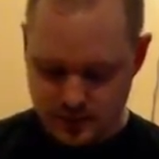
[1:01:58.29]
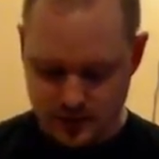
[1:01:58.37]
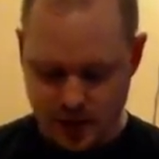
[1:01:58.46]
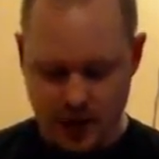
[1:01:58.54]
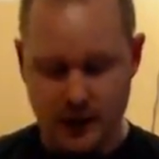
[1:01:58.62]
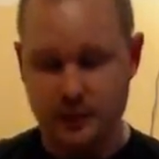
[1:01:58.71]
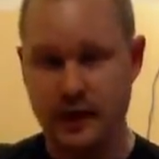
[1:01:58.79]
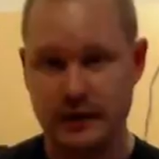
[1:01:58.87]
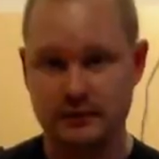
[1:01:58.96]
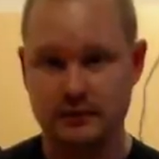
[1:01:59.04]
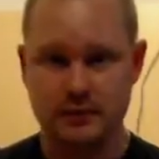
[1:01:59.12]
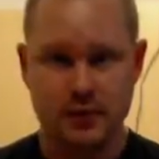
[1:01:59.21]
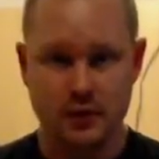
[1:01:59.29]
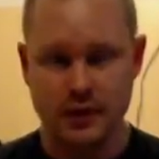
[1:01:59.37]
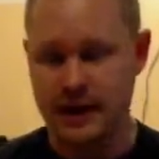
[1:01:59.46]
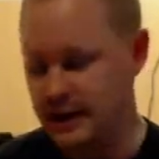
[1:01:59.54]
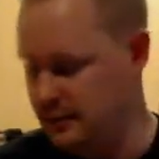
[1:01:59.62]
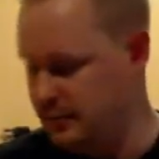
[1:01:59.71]
I win
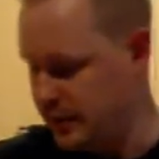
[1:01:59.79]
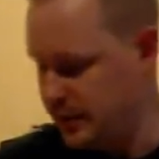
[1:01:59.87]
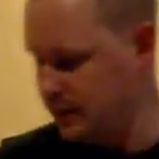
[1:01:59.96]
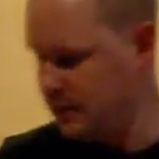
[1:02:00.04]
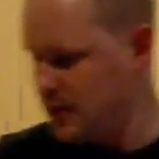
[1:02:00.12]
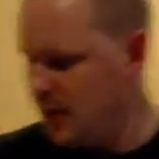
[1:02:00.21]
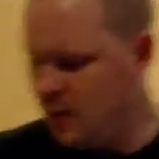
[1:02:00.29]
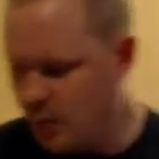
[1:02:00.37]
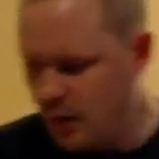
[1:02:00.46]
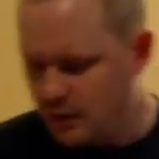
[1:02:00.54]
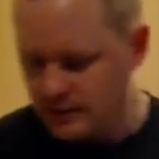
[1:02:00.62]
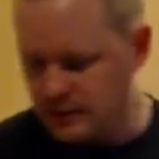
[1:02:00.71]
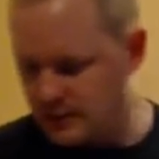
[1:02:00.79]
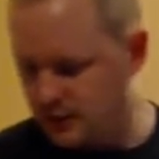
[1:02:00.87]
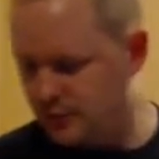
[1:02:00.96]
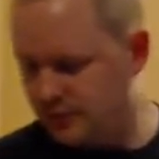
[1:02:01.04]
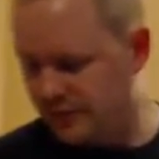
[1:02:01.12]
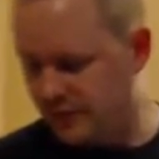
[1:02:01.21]
already, but what do you
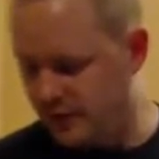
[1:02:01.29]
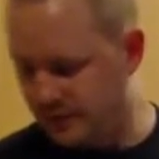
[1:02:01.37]
prefer them?